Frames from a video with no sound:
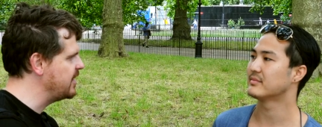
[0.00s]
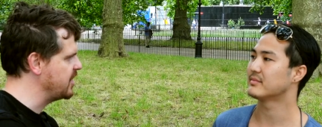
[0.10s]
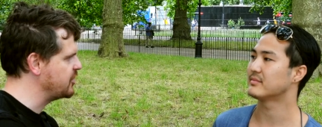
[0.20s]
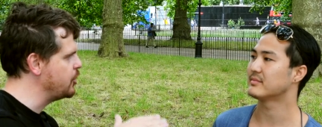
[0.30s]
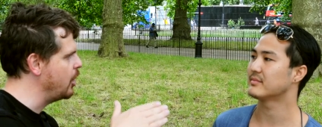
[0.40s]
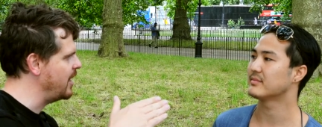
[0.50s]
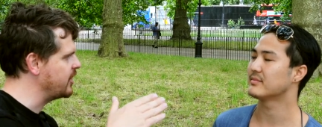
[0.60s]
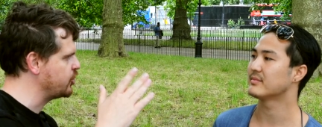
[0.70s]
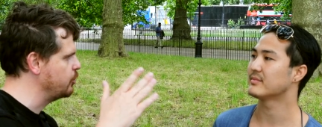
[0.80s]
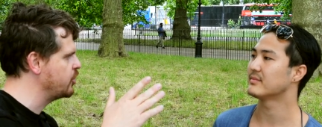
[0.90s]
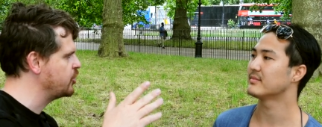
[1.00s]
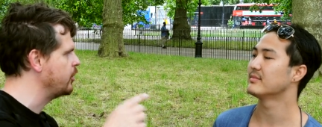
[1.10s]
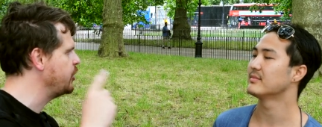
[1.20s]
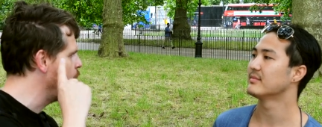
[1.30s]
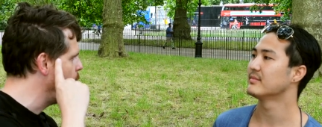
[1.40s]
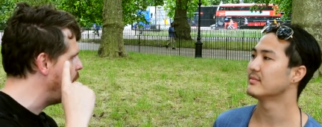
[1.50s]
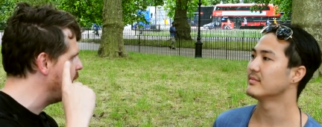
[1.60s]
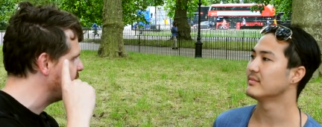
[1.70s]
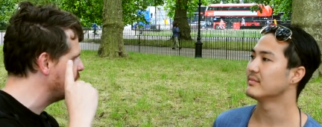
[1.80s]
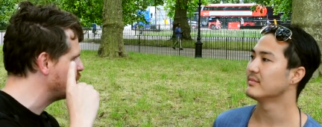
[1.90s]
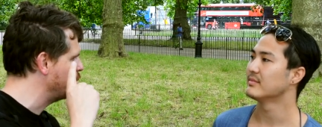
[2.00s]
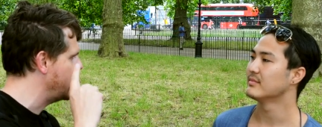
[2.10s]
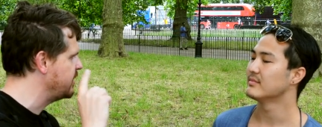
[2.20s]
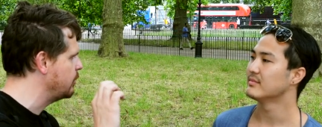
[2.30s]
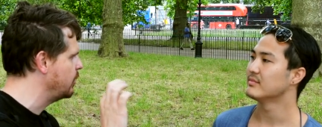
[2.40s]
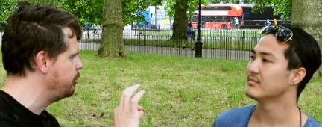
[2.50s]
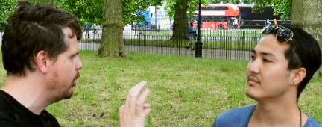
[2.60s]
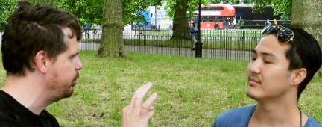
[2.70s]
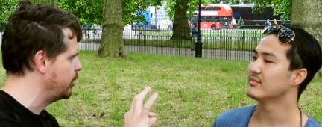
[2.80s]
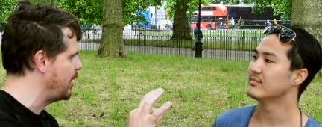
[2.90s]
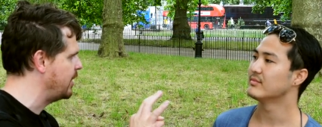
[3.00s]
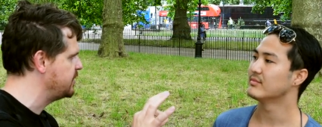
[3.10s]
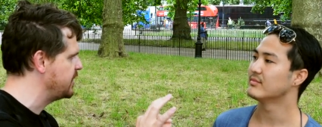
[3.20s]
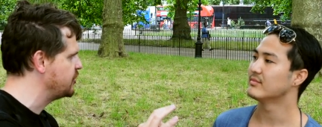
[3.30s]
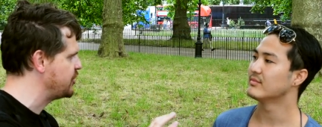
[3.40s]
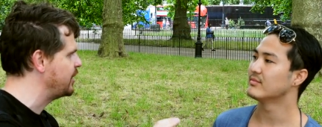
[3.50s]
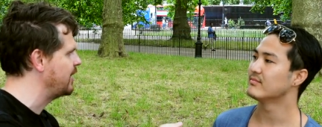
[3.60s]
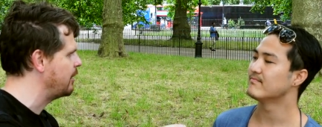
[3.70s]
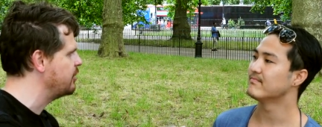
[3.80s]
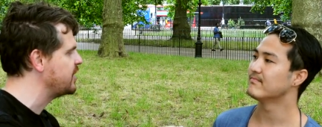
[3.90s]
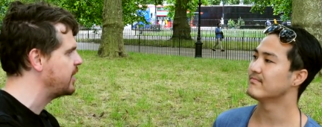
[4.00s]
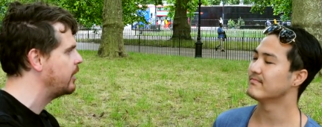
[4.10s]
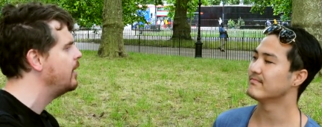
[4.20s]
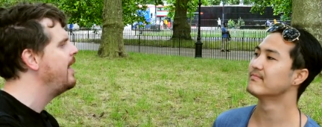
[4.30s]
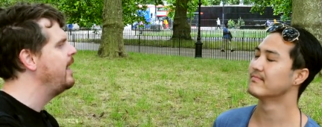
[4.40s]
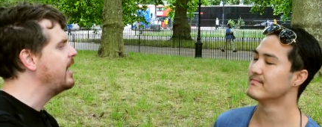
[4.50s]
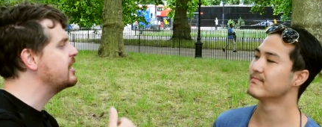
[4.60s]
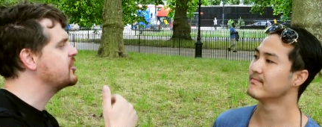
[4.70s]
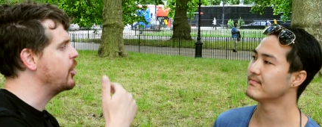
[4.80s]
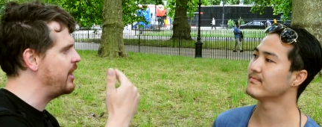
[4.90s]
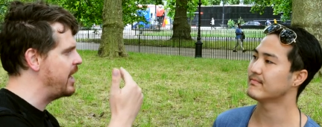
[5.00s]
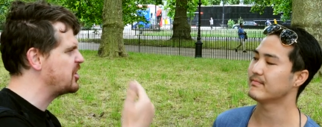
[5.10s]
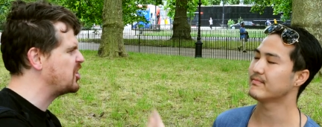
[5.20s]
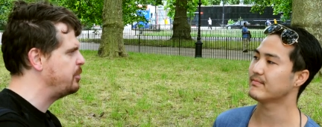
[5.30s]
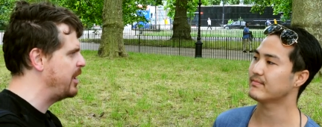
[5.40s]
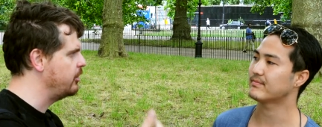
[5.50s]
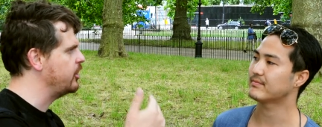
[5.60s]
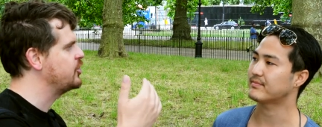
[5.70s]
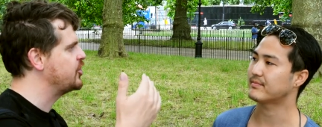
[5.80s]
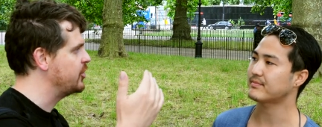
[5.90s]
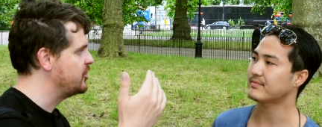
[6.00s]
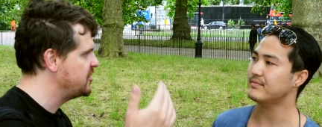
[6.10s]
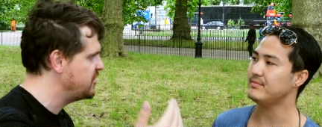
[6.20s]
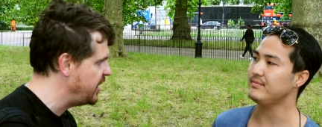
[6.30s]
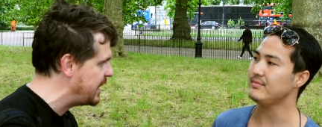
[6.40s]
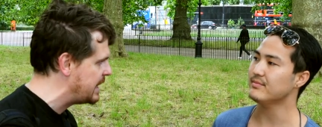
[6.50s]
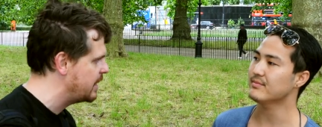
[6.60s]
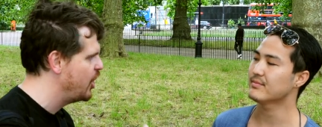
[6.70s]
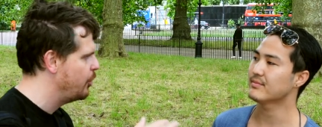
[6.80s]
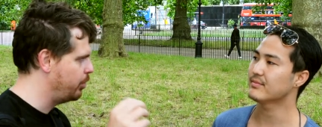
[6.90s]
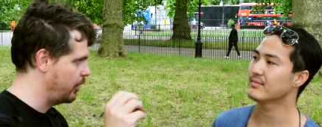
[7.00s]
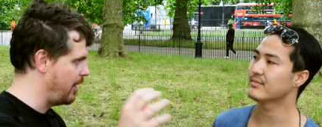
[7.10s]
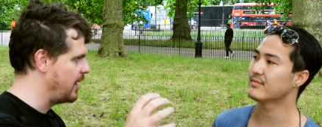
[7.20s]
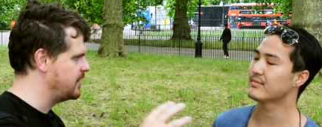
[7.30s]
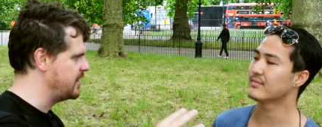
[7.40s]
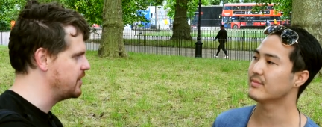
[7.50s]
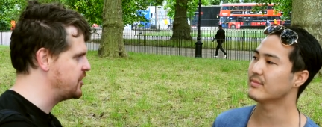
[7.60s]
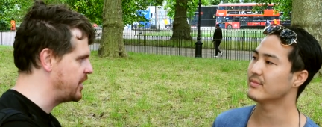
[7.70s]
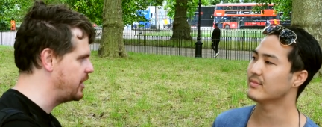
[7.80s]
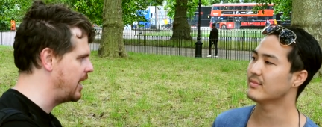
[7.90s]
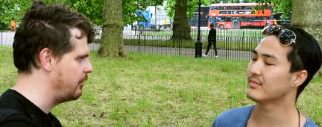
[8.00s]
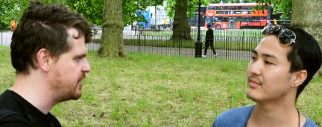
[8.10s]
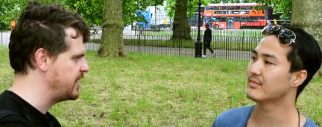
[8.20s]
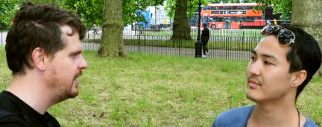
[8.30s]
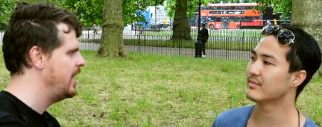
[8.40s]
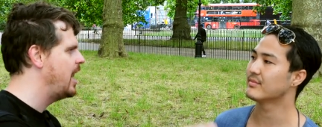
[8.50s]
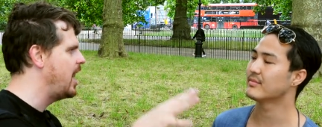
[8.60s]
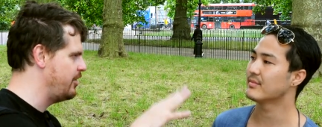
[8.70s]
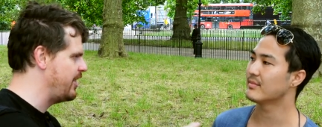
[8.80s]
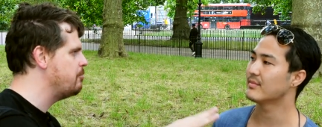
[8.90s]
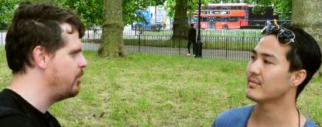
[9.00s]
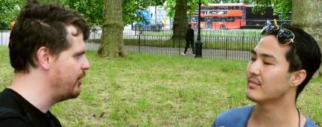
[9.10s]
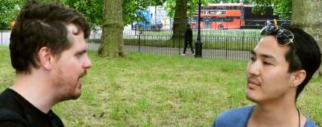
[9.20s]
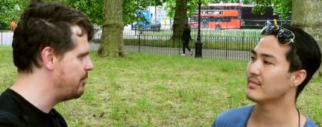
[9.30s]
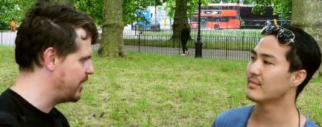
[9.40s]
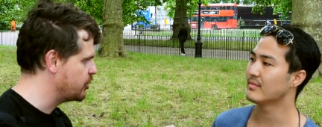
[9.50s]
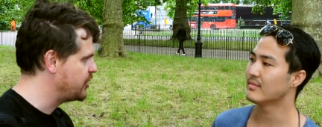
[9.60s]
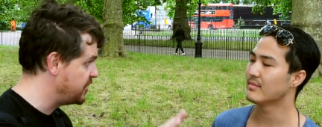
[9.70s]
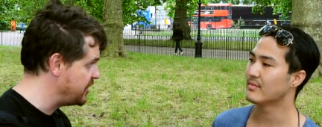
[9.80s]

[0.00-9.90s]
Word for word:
Speaker 1: is. It's not like someone's gone, you know what, I think it's a good idea, we'll put plurality and singularity here. It's that they experience and see plurality and singularity, and then put that because they